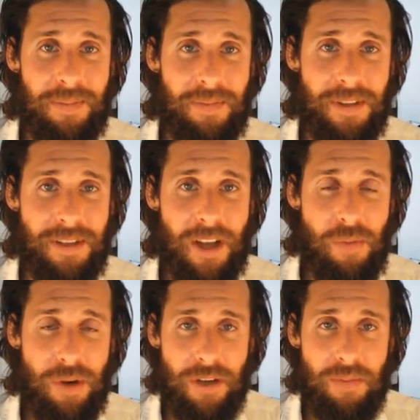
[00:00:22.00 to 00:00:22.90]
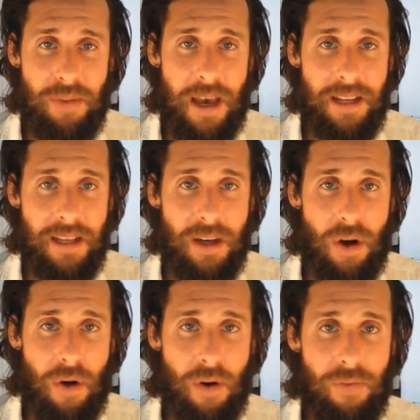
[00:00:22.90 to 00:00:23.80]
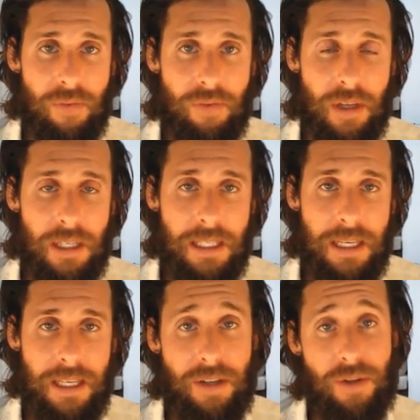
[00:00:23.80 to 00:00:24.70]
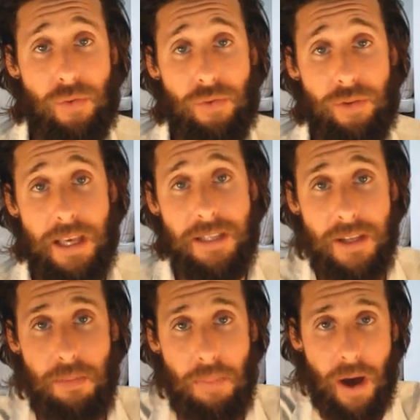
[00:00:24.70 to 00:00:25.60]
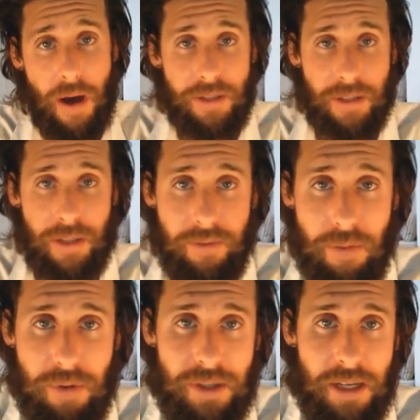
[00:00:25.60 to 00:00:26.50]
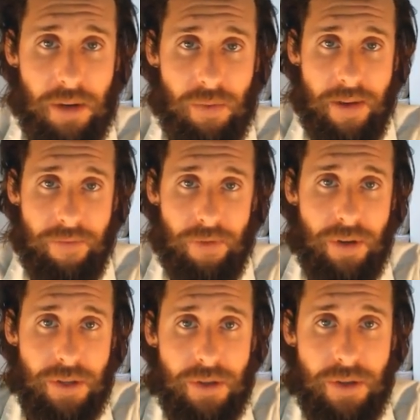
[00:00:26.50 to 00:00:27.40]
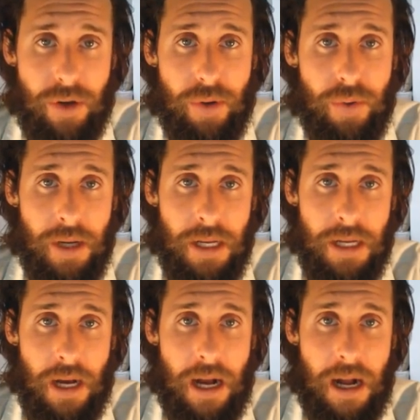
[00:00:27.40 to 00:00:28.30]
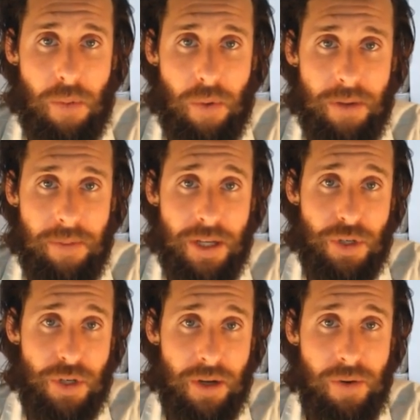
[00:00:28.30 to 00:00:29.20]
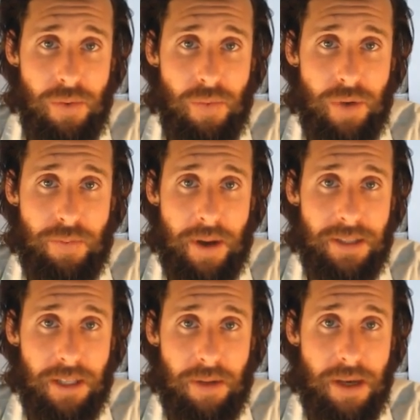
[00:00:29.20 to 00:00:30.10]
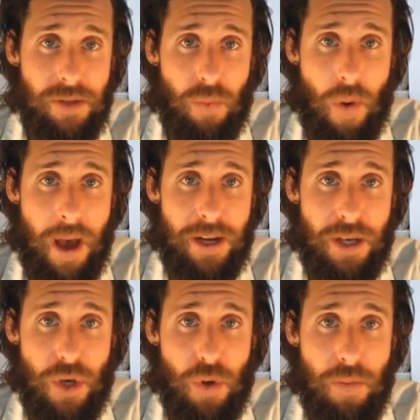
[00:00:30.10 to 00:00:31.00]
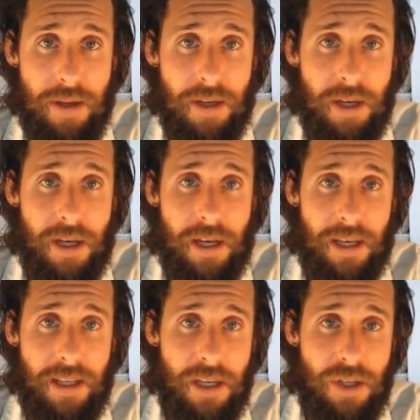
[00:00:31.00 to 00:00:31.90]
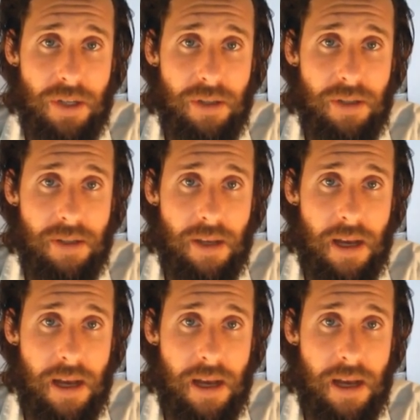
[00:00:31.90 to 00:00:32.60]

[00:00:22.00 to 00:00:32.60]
This time we're going to be heading off into the northeastern part of the Brazilian rainforest. So we're going to be in jungle, which basically means wet, humid conditions.